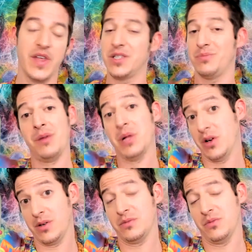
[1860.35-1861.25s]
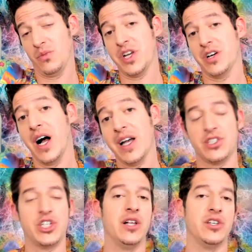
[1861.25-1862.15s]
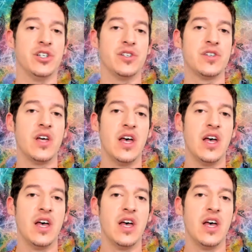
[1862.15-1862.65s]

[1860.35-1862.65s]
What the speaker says: That's probably one of your highest challenges.